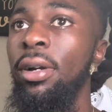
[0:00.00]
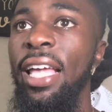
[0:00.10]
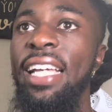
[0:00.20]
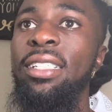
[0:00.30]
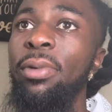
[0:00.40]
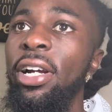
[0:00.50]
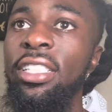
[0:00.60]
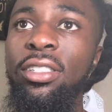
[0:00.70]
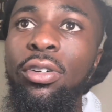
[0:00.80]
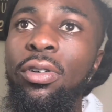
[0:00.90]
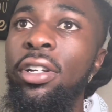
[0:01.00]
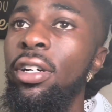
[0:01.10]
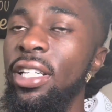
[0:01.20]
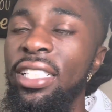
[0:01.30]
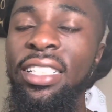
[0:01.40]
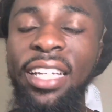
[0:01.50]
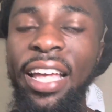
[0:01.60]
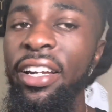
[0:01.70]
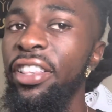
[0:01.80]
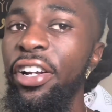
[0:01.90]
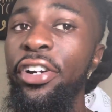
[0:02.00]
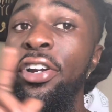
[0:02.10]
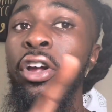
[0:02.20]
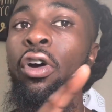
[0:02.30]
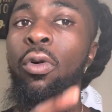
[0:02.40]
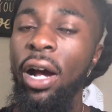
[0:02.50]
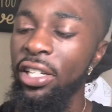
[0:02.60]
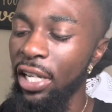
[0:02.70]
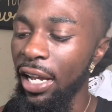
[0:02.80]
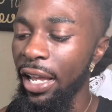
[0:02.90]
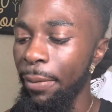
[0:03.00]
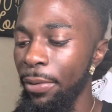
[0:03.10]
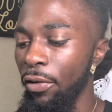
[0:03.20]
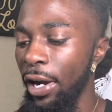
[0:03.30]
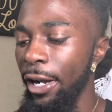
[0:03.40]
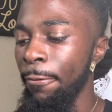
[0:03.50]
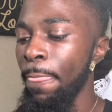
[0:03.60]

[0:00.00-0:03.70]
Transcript: gas prices are going up, this and that, the third, watch how it happens, right?